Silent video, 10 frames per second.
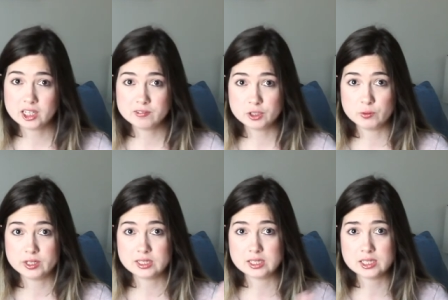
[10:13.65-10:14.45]
left
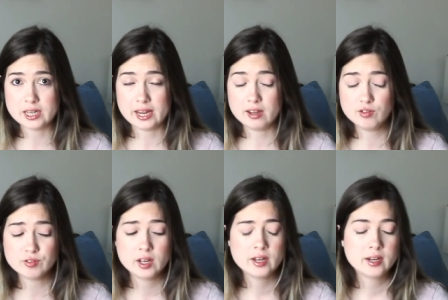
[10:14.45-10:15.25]
over to save.
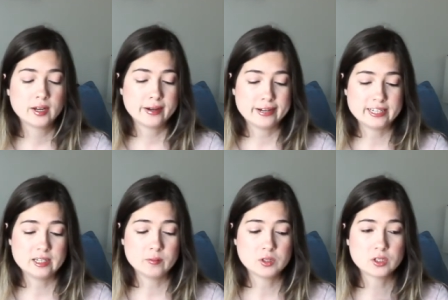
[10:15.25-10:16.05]

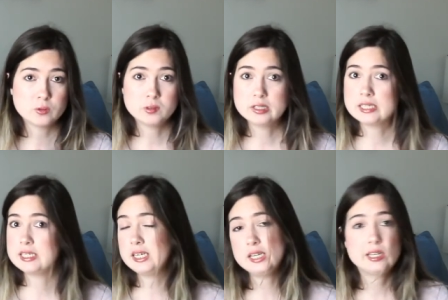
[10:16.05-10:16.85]
So we'll
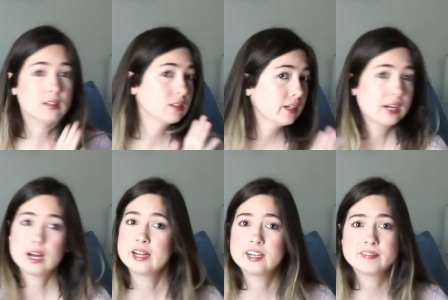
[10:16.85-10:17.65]
see
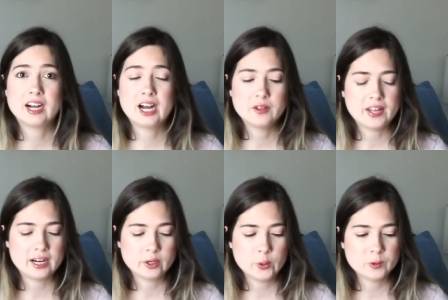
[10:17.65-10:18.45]
kind of how
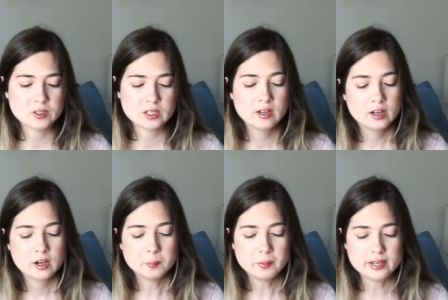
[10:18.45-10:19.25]
that goes.
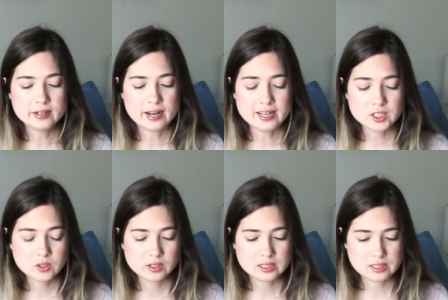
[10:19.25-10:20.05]
But as
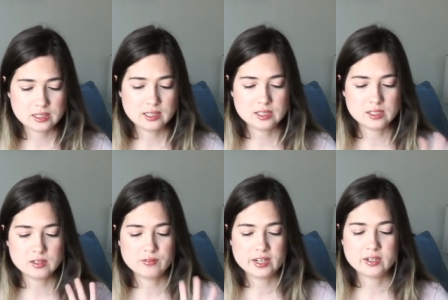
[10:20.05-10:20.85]
you can see, this is
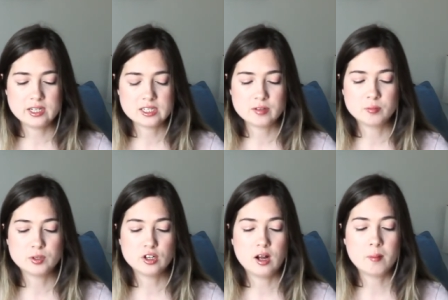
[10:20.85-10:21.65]
a very
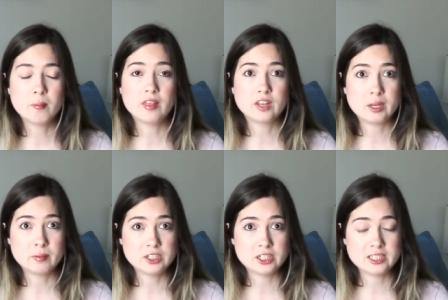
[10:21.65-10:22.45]
simple monthly
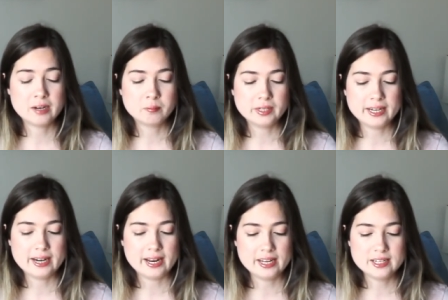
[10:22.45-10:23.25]
budget
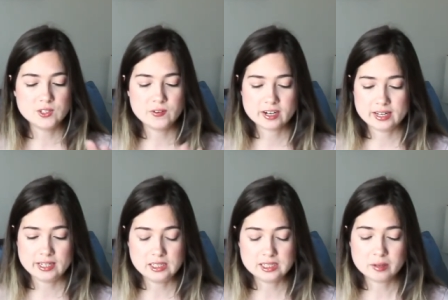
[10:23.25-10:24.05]
template. It's very
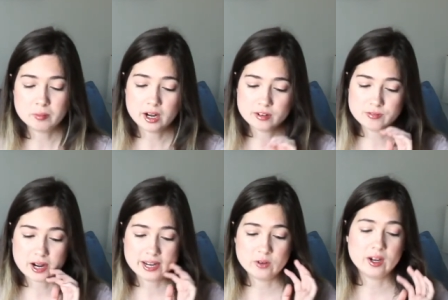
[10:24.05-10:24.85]
easy to
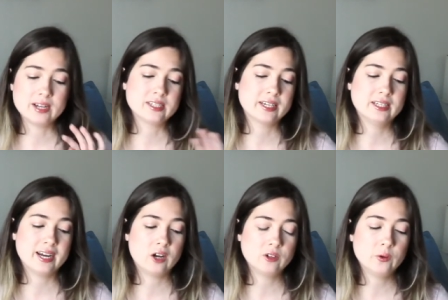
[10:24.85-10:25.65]
modify. You guys can
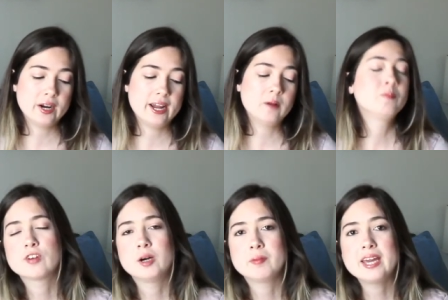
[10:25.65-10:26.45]
download it
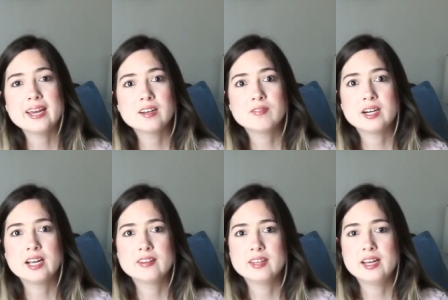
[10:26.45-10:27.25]
from Canva
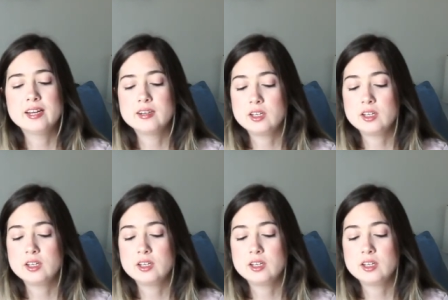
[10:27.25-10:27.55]
and then